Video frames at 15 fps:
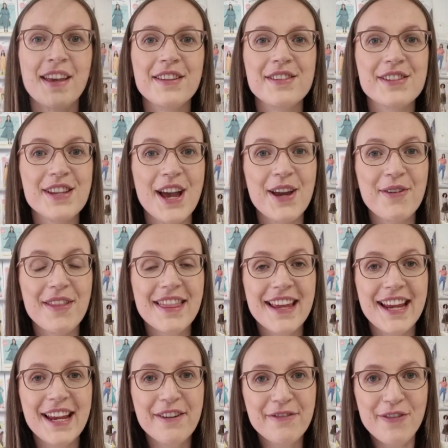So
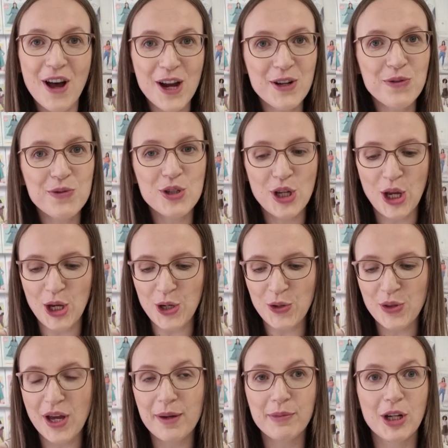the final
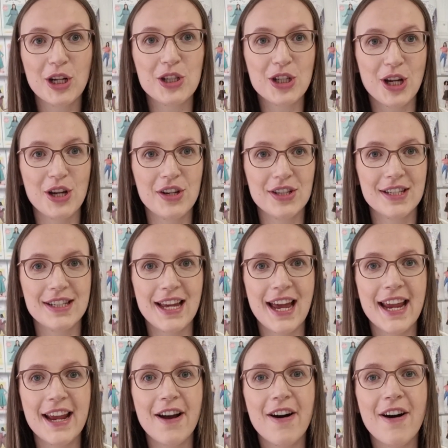two that I'm going to show you
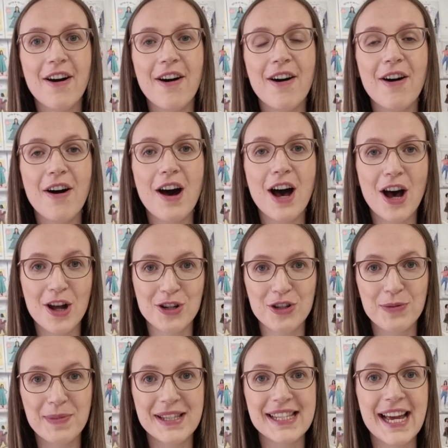today are
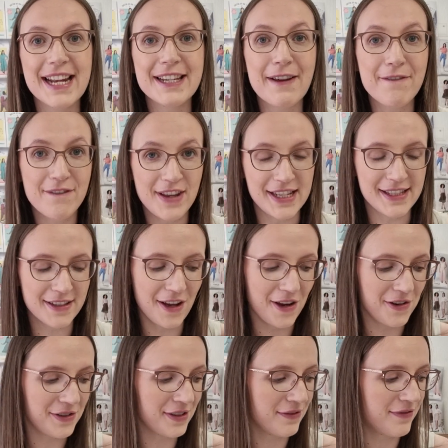100%
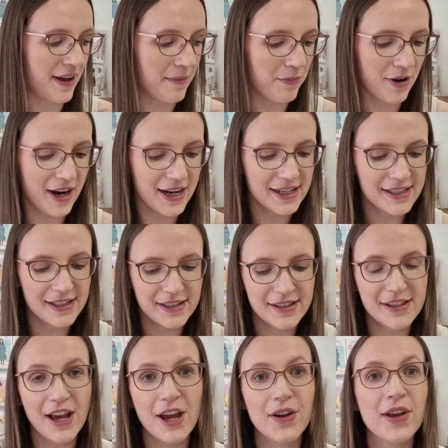viscose fabrics.
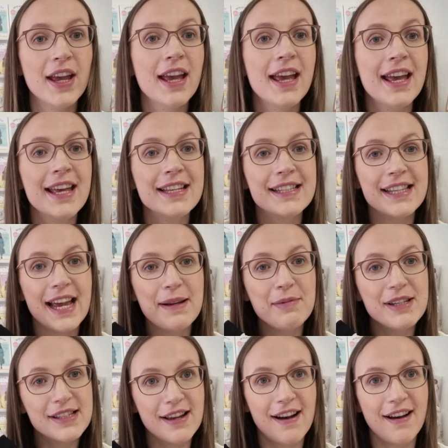So same
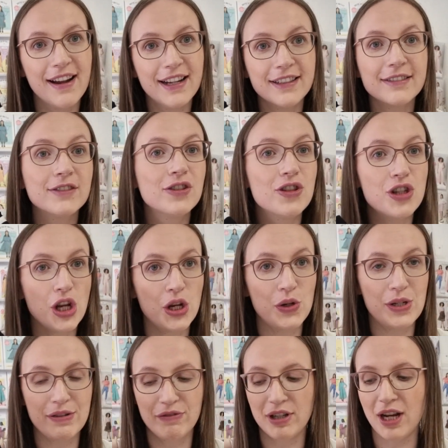design,
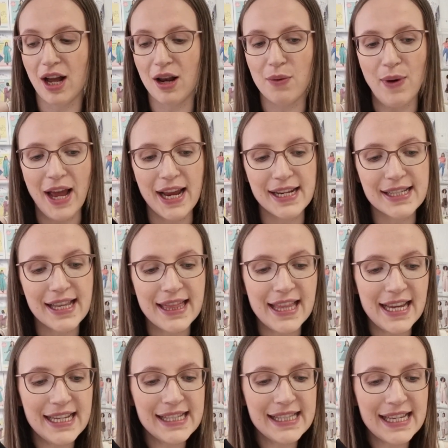two different colourways.
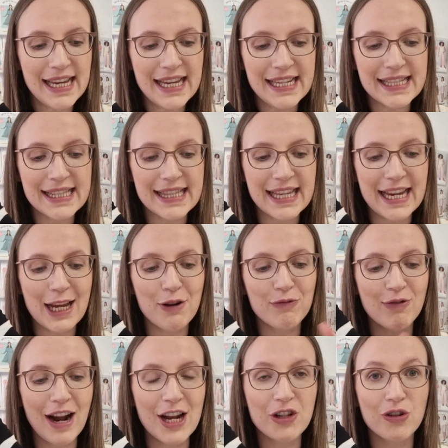This is the
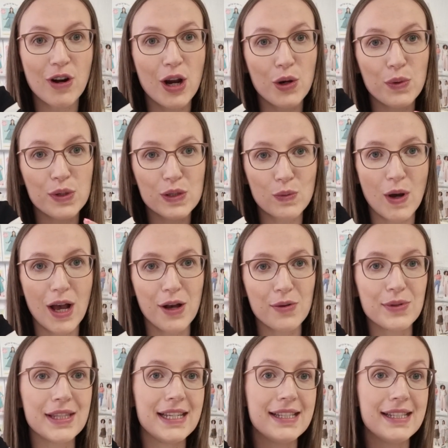retro swirls.